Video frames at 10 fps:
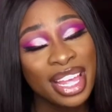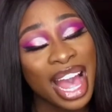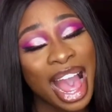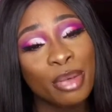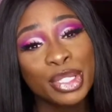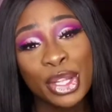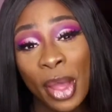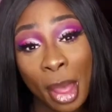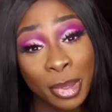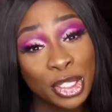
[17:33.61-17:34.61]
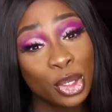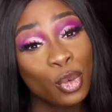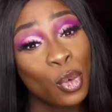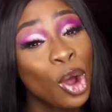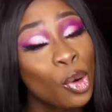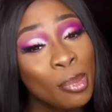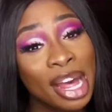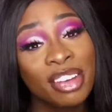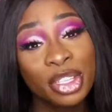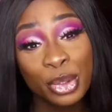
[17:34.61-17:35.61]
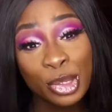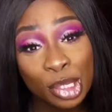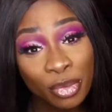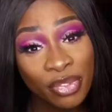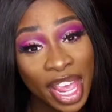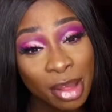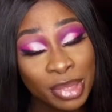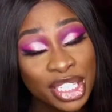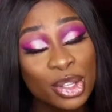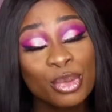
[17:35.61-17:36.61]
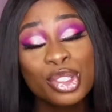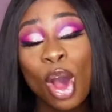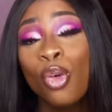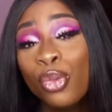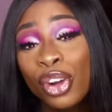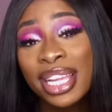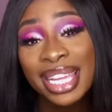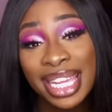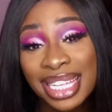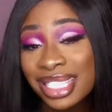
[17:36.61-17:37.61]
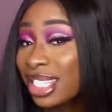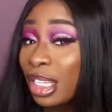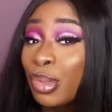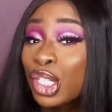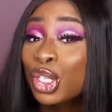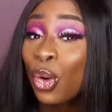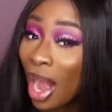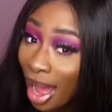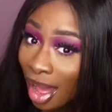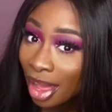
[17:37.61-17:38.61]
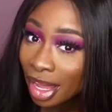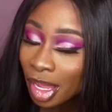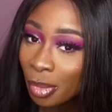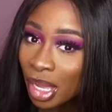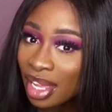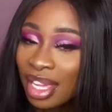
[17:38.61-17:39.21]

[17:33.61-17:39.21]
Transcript: I'm so happy to grow my YouTube family. So don't forget to subscribe.